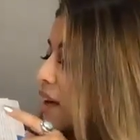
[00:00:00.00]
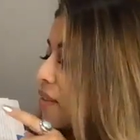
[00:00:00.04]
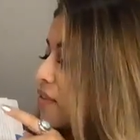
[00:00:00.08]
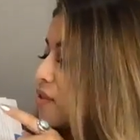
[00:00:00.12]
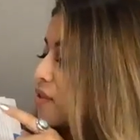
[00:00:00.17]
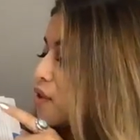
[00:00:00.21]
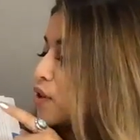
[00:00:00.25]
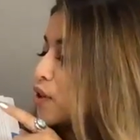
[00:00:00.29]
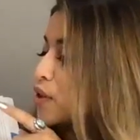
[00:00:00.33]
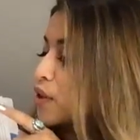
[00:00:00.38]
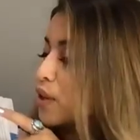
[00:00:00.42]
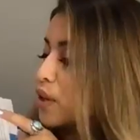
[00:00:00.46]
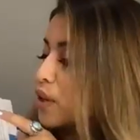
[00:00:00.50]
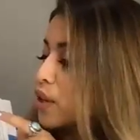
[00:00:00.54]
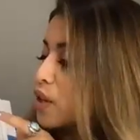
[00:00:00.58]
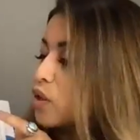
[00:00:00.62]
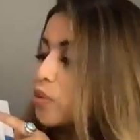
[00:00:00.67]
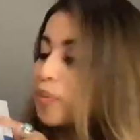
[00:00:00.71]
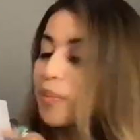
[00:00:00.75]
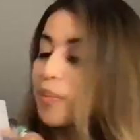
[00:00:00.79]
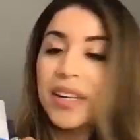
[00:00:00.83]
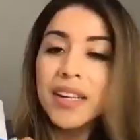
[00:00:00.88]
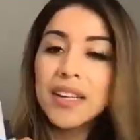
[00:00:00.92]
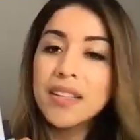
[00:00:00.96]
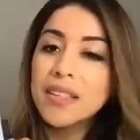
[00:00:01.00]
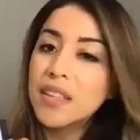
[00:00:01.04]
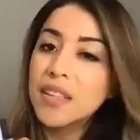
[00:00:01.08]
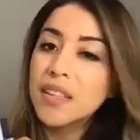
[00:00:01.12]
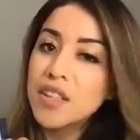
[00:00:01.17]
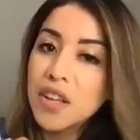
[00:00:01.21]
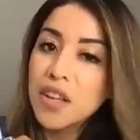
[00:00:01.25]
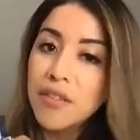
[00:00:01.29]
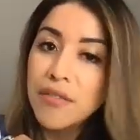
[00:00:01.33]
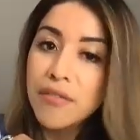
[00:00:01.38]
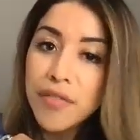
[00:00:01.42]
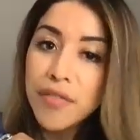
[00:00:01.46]
Have you, been in
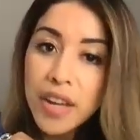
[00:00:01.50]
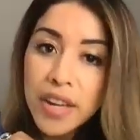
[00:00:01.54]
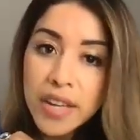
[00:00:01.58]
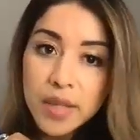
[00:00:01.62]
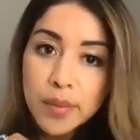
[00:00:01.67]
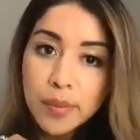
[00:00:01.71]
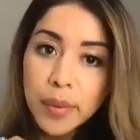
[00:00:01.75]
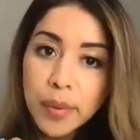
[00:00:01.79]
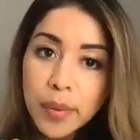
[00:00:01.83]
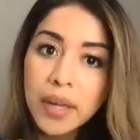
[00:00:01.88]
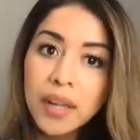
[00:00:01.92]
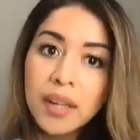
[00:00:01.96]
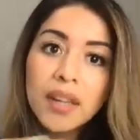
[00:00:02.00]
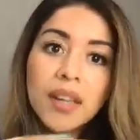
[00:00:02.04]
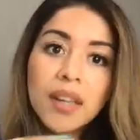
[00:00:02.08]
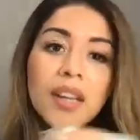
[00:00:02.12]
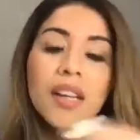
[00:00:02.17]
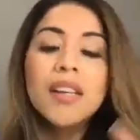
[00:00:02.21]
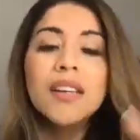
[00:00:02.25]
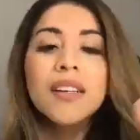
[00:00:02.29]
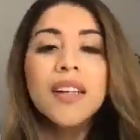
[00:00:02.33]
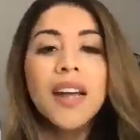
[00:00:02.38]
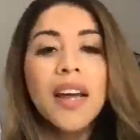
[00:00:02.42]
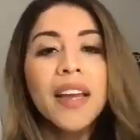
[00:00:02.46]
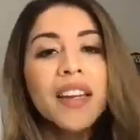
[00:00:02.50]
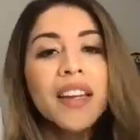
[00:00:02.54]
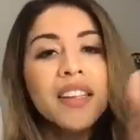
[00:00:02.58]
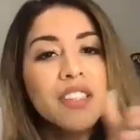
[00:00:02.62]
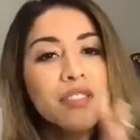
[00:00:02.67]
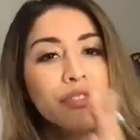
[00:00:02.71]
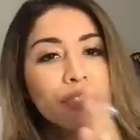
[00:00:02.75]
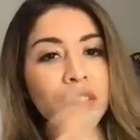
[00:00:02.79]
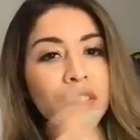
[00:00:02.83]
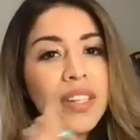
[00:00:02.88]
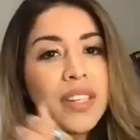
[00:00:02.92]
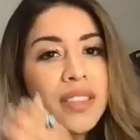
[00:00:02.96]
touch on Facebook? Kind of
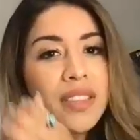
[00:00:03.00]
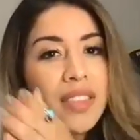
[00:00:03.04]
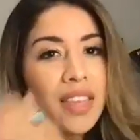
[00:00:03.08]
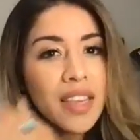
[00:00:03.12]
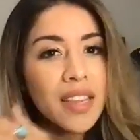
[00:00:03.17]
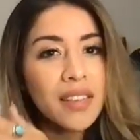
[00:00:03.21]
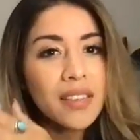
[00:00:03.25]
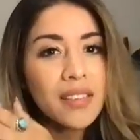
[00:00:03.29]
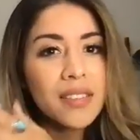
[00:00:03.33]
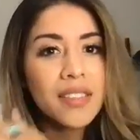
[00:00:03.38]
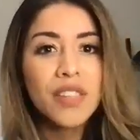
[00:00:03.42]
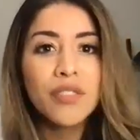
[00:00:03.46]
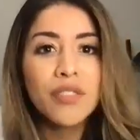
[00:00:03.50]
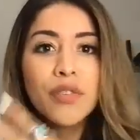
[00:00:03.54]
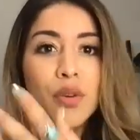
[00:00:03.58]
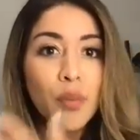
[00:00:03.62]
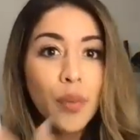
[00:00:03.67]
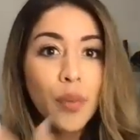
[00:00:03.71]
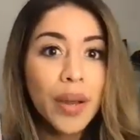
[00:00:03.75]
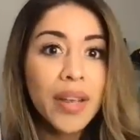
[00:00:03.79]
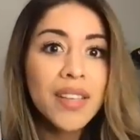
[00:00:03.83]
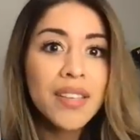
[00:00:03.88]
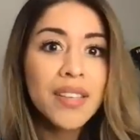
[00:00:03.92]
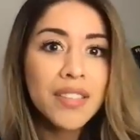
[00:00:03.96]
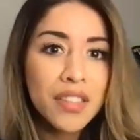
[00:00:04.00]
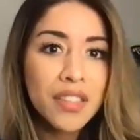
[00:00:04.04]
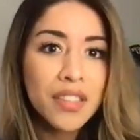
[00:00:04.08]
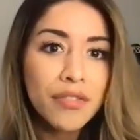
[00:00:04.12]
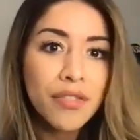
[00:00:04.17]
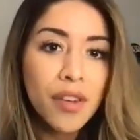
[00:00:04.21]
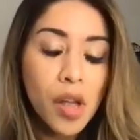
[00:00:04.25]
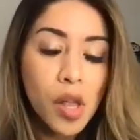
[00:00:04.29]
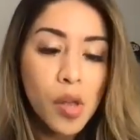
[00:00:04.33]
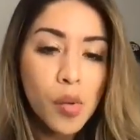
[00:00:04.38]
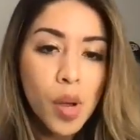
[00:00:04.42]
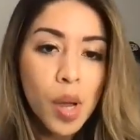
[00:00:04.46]
different things, different ways to
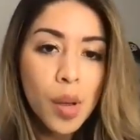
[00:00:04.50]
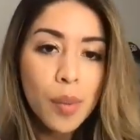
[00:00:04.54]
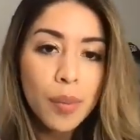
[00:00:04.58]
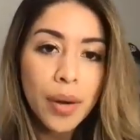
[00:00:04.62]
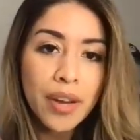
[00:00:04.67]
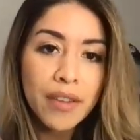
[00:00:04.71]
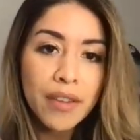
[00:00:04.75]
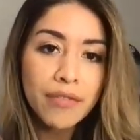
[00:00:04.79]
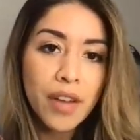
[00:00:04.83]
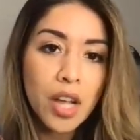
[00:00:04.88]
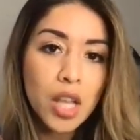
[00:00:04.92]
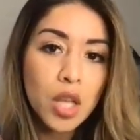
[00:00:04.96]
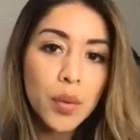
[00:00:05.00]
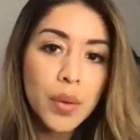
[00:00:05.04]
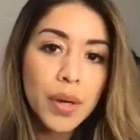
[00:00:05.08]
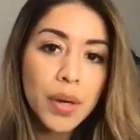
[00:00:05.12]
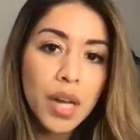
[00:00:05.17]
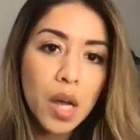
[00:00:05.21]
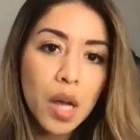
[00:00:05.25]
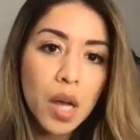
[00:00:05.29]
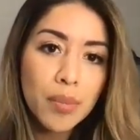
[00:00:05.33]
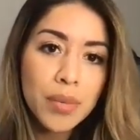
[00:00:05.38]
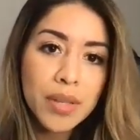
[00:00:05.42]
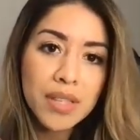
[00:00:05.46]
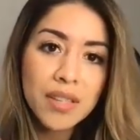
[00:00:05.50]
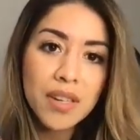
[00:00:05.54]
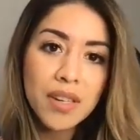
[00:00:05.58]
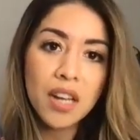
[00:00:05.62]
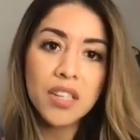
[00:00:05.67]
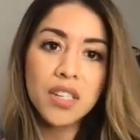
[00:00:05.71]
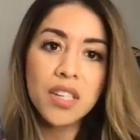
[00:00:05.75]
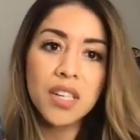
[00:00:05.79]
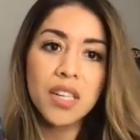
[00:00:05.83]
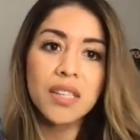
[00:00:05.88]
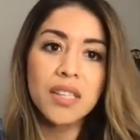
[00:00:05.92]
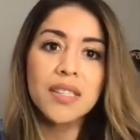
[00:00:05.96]
follow up, right? Following up is
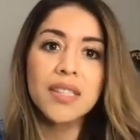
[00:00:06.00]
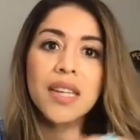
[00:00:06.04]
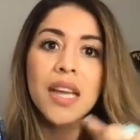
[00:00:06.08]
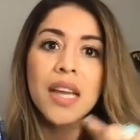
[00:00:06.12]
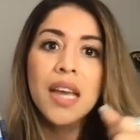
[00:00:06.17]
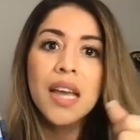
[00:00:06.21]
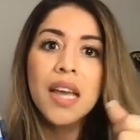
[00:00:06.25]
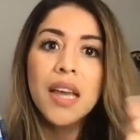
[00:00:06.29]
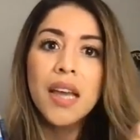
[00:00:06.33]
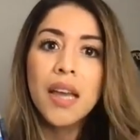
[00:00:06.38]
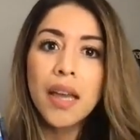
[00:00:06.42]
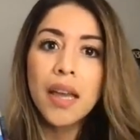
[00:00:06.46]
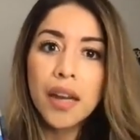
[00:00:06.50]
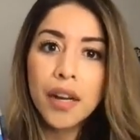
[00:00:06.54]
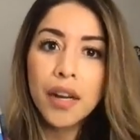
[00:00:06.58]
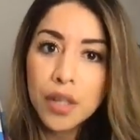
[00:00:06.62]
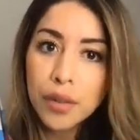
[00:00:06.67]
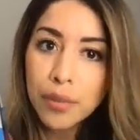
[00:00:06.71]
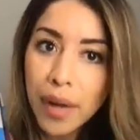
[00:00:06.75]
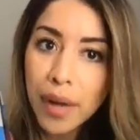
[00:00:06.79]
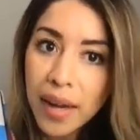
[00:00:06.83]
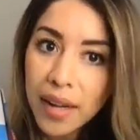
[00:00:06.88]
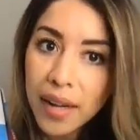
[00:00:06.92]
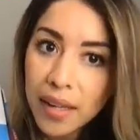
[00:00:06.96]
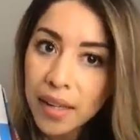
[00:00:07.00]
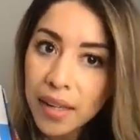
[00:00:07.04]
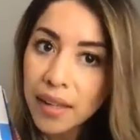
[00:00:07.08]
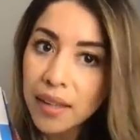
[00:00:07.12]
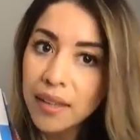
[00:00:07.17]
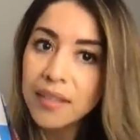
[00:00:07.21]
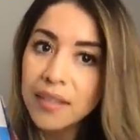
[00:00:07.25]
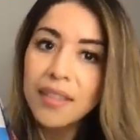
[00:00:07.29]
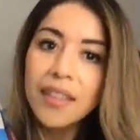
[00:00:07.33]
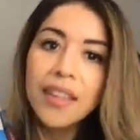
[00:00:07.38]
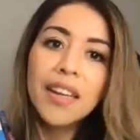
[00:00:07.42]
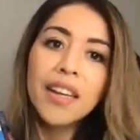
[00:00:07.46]
not just, hey, are you ready?
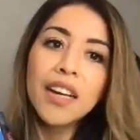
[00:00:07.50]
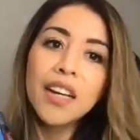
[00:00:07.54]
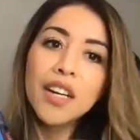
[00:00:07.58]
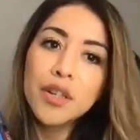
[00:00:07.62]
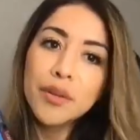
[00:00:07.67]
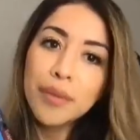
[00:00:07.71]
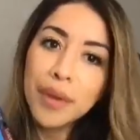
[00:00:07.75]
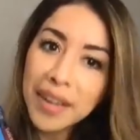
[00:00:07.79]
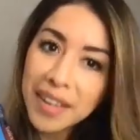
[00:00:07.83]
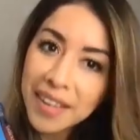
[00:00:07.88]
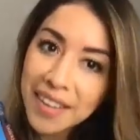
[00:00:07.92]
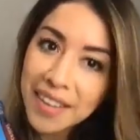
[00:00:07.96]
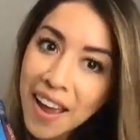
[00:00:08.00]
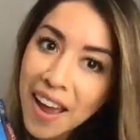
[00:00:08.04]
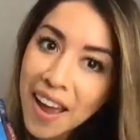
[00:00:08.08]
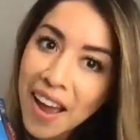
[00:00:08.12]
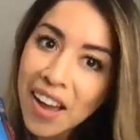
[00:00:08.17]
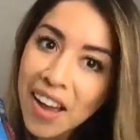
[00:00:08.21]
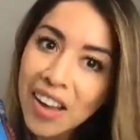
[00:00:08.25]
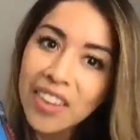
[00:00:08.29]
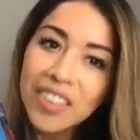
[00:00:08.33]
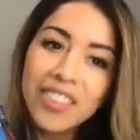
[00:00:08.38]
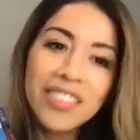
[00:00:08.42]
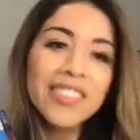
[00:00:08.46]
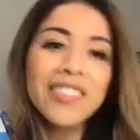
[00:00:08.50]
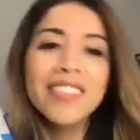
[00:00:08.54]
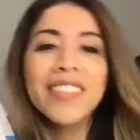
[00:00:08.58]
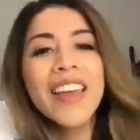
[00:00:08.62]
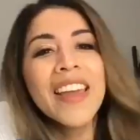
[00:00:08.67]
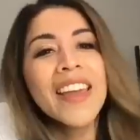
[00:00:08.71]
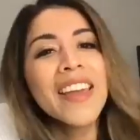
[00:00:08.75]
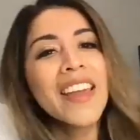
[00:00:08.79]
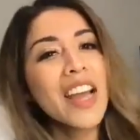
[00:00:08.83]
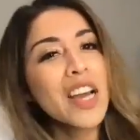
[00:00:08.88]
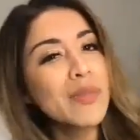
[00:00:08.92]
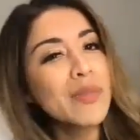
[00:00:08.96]
Hey, are you ready now?
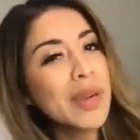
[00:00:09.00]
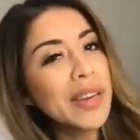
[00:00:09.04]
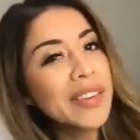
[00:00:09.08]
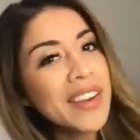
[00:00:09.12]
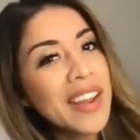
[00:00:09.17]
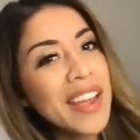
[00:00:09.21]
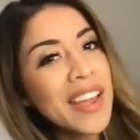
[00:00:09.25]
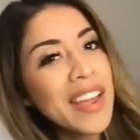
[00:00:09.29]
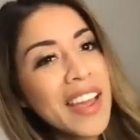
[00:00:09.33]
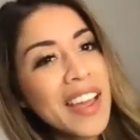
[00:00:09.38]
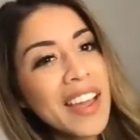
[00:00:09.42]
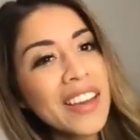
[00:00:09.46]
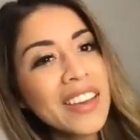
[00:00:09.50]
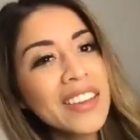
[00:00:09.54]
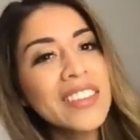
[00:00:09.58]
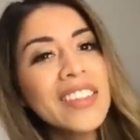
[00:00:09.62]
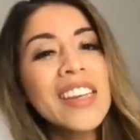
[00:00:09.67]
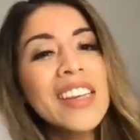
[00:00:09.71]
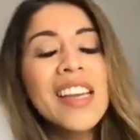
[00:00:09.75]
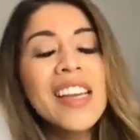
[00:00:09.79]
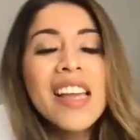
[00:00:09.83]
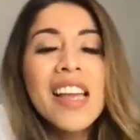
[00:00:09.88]
Hey, how about now?